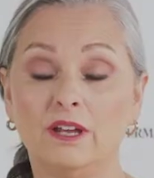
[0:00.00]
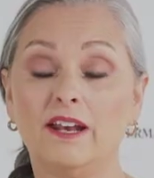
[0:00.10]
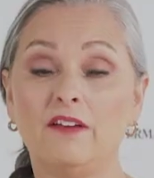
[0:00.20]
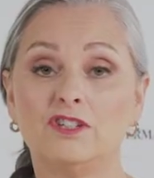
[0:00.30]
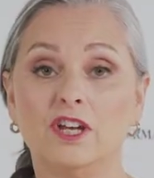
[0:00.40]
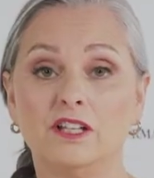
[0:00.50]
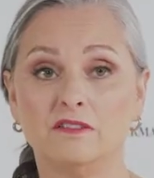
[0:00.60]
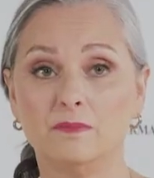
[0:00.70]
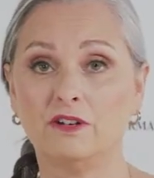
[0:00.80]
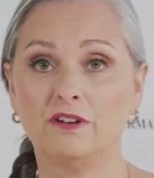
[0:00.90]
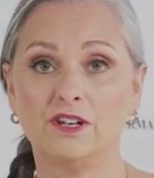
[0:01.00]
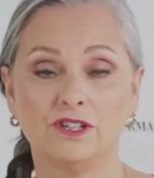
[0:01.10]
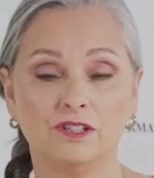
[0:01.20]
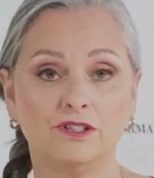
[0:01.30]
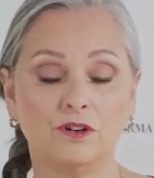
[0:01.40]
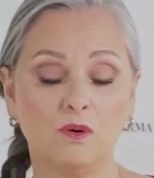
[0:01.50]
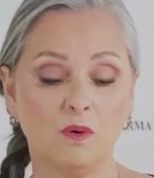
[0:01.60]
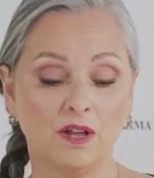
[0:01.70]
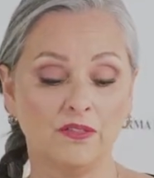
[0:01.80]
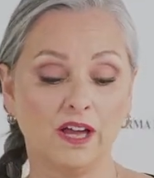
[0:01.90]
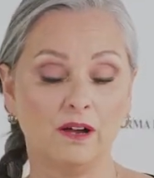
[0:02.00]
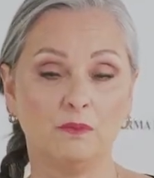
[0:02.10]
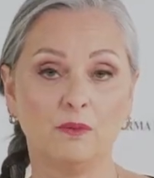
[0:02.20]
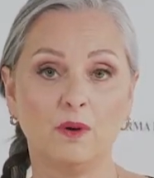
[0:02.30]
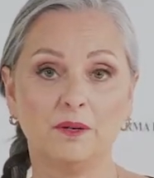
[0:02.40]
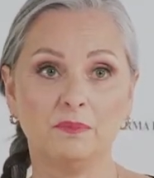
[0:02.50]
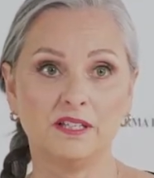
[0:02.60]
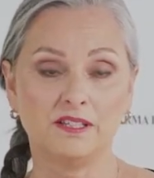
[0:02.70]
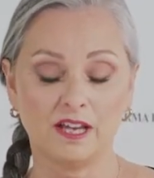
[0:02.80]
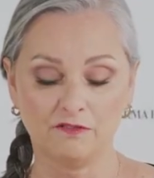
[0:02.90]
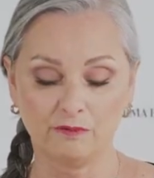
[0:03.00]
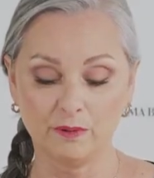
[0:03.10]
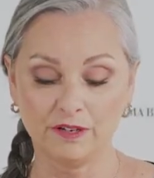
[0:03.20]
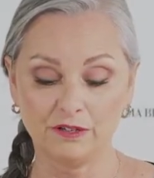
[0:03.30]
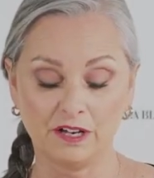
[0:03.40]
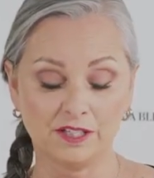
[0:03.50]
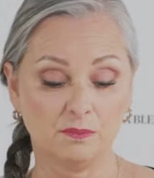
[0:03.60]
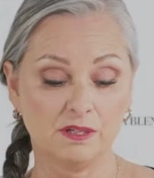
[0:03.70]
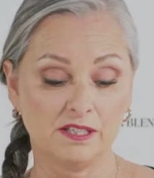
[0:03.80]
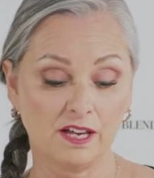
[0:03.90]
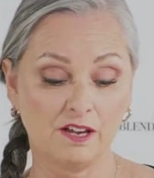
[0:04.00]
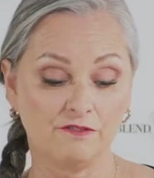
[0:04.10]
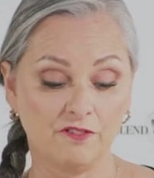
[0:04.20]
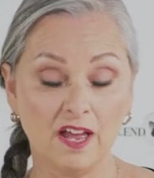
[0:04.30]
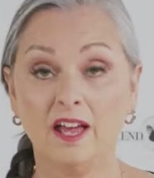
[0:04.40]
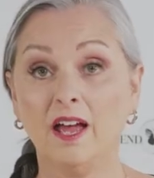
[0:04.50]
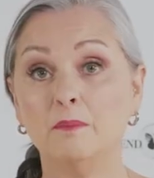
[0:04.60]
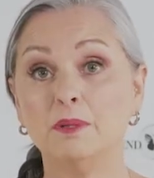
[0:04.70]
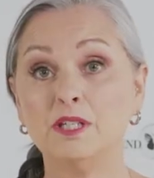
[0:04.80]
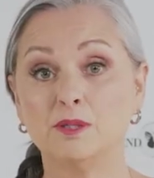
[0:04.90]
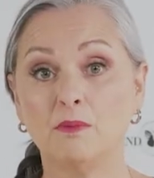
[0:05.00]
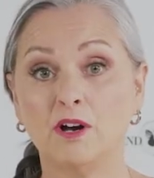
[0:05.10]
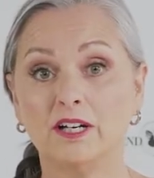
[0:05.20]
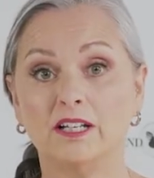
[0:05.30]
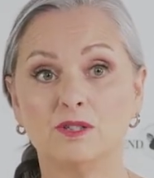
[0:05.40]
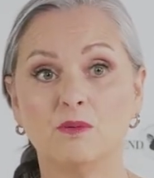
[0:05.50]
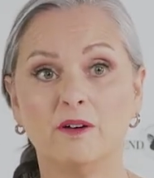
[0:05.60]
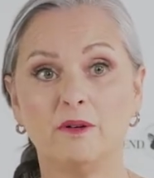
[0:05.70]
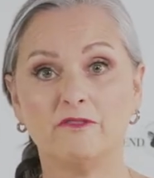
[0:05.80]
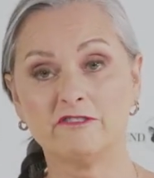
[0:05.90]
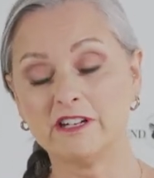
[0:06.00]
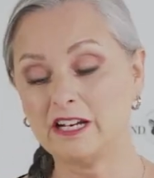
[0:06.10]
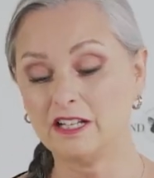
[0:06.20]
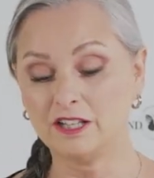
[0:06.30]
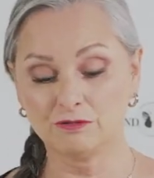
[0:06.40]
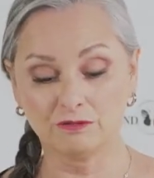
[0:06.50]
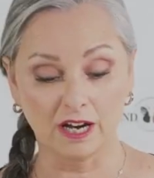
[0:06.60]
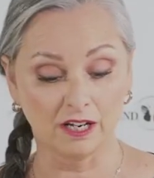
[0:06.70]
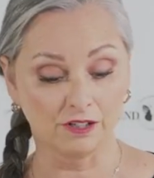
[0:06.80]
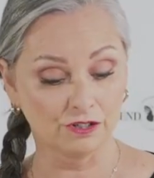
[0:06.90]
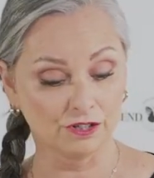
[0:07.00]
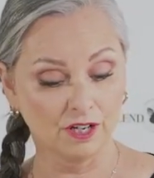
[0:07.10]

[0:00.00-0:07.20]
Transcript: can have chance of migration. You don't want that. We want to be safe. We want you guys to be safe and be smart. It's why we've created this range.